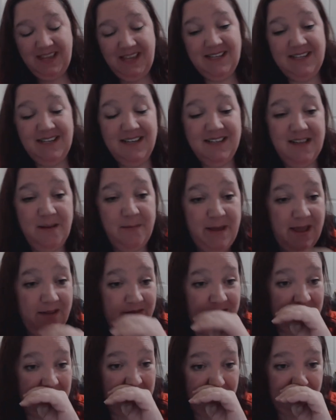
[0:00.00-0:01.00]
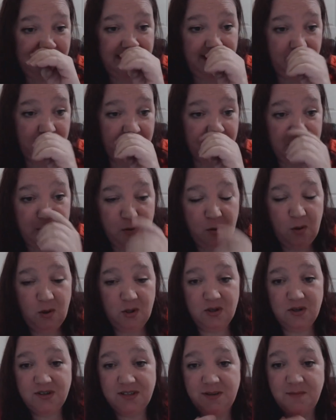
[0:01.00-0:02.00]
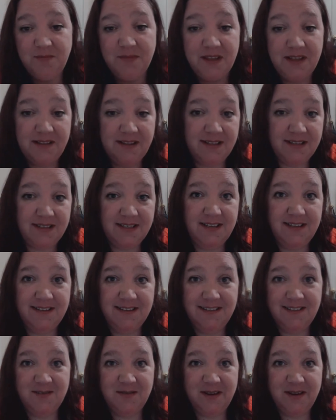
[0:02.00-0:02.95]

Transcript: It does. I may have to come down with a cold or something this season